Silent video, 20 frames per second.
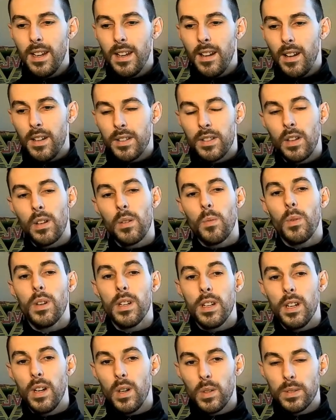I sort of want to
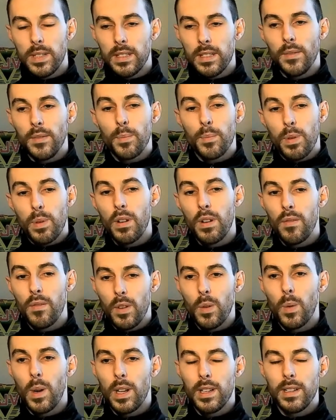know that they've proven
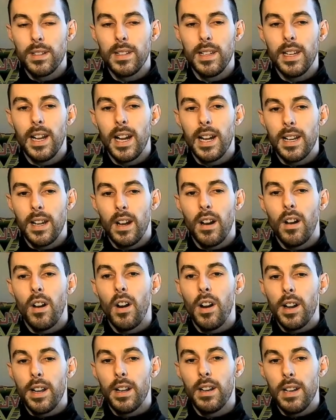quality at a
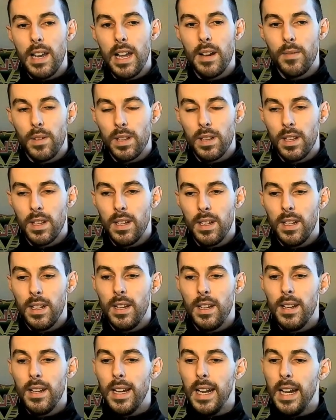higher level.
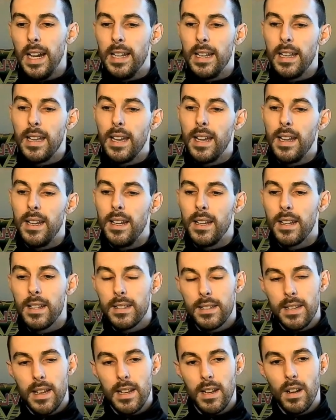And again, like I
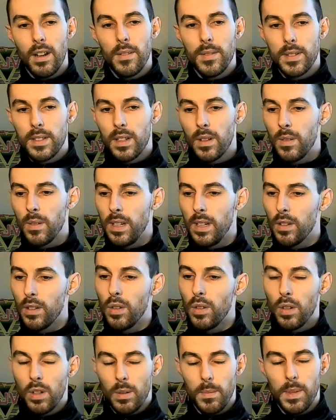said, Ivan Toney
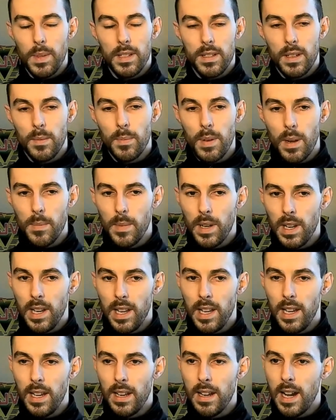could come into the Premier
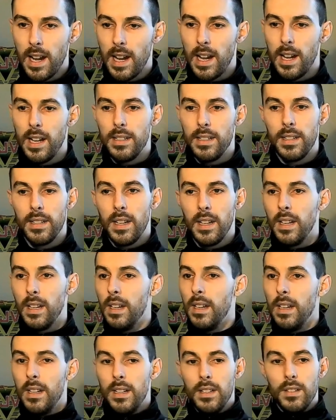League and
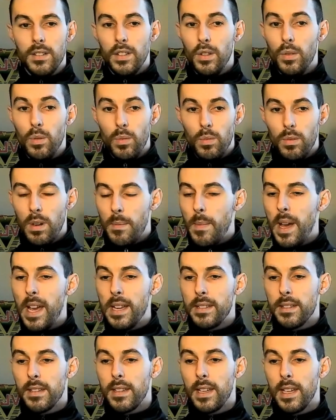do
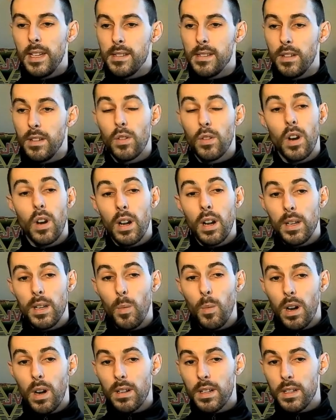amazing things. I look at Ollie
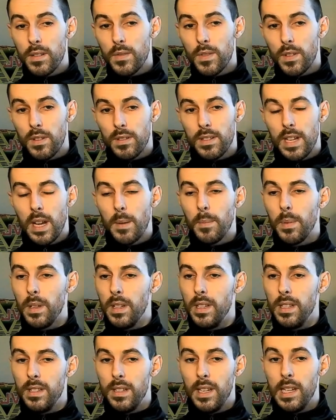Watkins, for example.
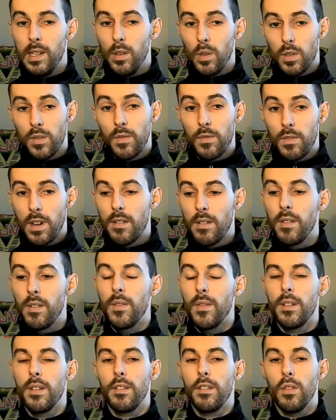He looks very,
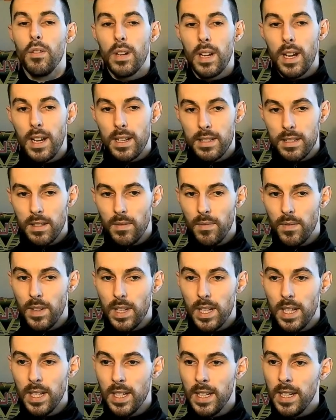very good at Aston
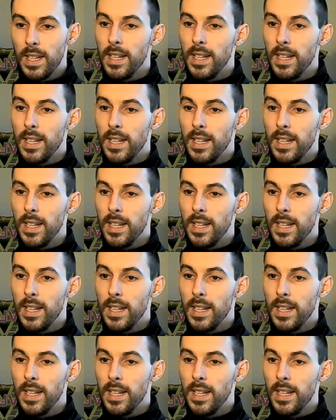Villa.